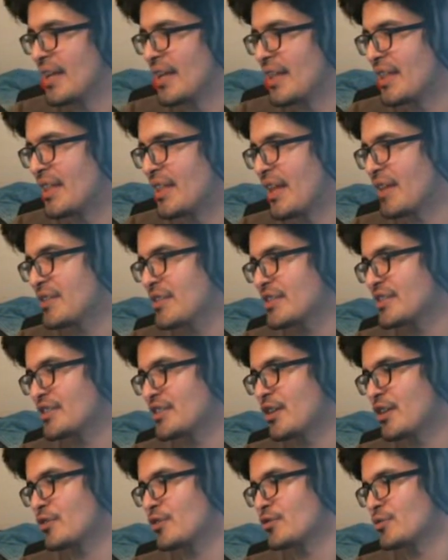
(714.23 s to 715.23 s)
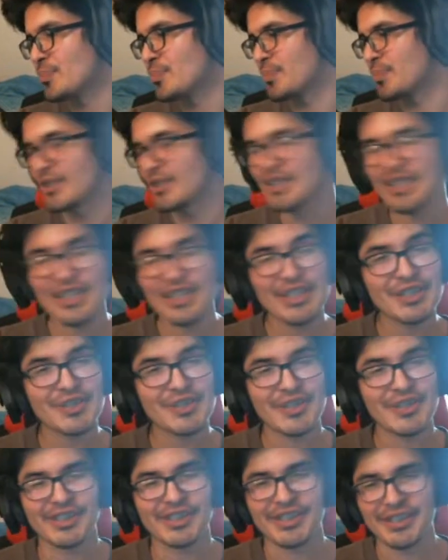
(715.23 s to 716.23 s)
Now this is all super
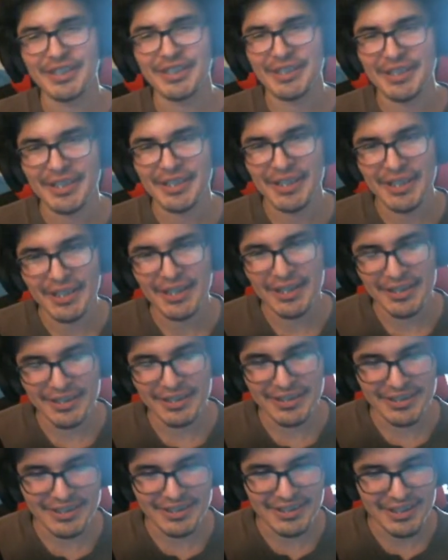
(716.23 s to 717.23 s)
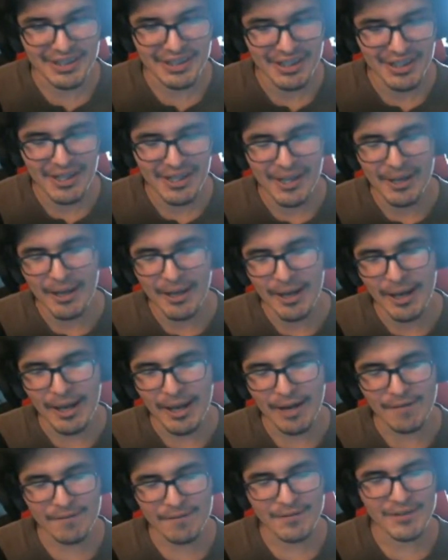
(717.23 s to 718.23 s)
interesting because
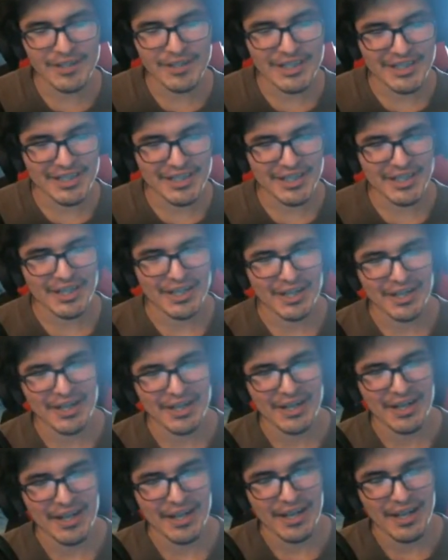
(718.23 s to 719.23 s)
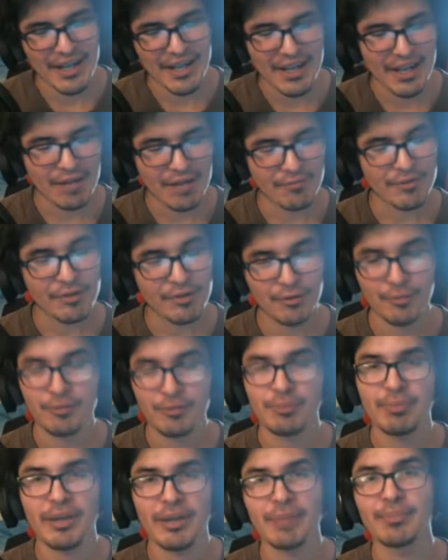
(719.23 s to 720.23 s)
every
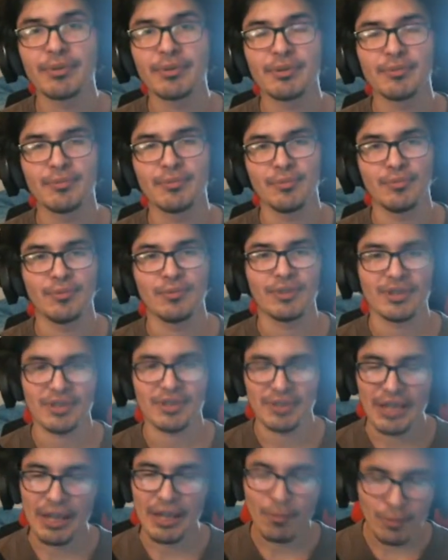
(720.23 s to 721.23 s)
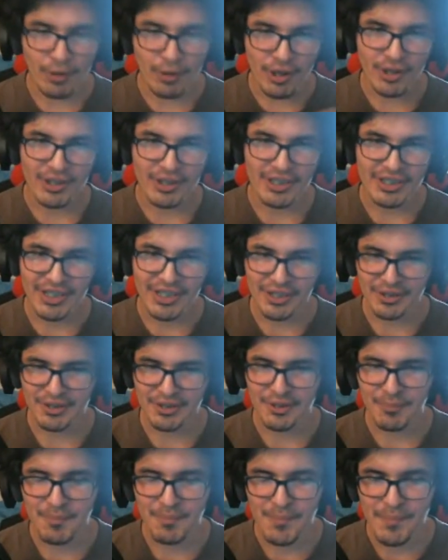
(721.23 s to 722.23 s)
newspaper they were all
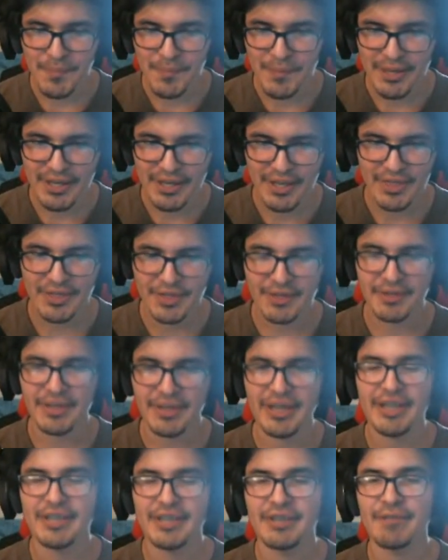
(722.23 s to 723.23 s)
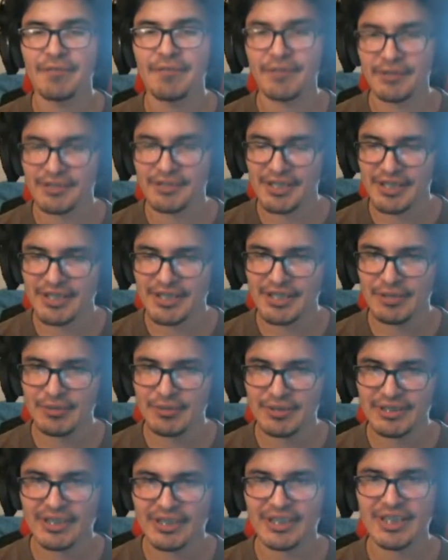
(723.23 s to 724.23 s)
connected. The first ending
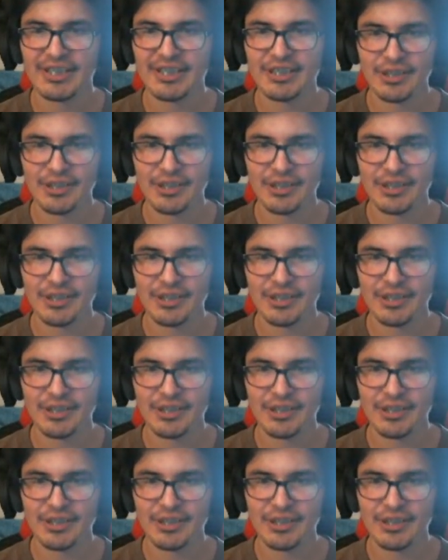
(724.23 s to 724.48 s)
was connected